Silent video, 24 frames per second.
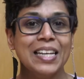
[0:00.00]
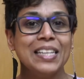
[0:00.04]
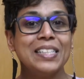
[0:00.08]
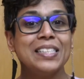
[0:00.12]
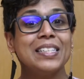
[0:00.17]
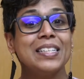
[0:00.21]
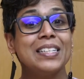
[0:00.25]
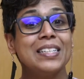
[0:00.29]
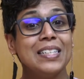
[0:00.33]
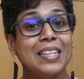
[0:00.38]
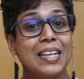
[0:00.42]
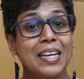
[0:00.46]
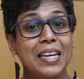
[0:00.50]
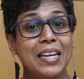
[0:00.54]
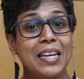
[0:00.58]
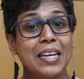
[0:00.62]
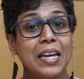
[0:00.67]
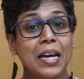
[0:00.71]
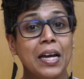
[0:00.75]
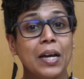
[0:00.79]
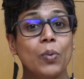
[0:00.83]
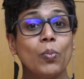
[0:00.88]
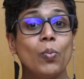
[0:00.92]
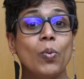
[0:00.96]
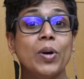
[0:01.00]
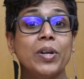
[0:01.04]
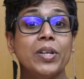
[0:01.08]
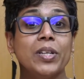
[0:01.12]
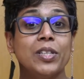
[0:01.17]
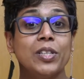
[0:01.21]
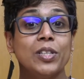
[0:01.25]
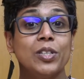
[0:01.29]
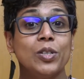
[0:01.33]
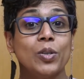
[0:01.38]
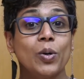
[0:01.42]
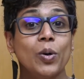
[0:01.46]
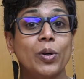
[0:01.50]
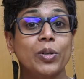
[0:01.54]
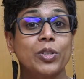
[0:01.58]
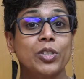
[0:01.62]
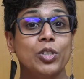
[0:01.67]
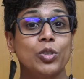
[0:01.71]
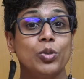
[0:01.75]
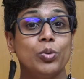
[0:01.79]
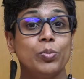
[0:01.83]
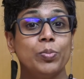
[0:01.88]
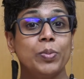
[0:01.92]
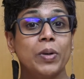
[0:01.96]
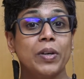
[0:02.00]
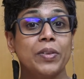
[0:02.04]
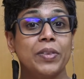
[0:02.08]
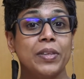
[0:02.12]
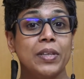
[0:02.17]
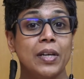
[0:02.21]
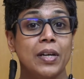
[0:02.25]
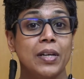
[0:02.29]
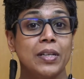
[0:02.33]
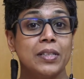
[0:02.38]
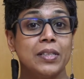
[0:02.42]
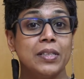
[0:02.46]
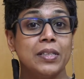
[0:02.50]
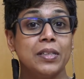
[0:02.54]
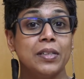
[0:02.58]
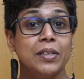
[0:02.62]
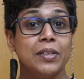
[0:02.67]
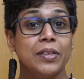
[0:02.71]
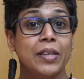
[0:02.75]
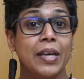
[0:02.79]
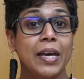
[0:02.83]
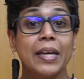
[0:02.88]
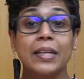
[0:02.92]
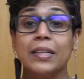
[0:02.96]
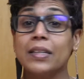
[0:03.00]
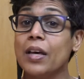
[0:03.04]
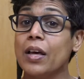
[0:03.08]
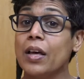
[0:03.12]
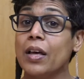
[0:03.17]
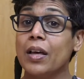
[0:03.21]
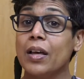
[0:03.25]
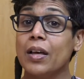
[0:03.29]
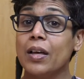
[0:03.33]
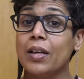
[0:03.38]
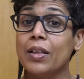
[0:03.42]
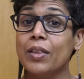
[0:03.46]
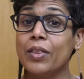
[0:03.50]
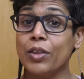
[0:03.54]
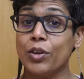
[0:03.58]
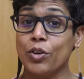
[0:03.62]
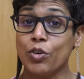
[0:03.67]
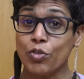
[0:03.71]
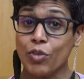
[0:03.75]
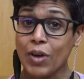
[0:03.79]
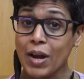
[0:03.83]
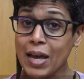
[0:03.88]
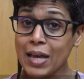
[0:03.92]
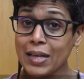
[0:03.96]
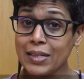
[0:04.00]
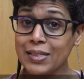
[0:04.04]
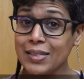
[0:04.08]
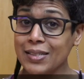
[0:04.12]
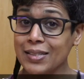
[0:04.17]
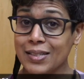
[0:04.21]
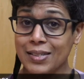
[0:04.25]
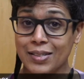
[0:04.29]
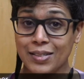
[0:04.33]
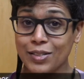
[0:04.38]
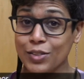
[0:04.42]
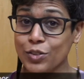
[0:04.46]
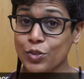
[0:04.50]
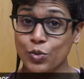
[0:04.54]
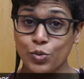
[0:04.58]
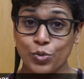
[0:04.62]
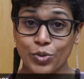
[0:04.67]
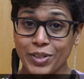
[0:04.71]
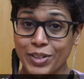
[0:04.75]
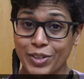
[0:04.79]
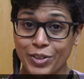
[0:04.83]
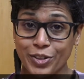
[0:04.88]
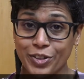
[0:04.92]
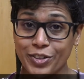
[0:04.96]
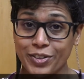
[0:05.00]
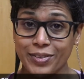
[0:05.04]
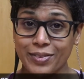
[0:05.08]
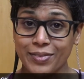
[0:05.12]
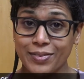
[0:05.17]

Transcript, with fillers: Today, I wanted to talk to you about the idea that the grass isn't greener.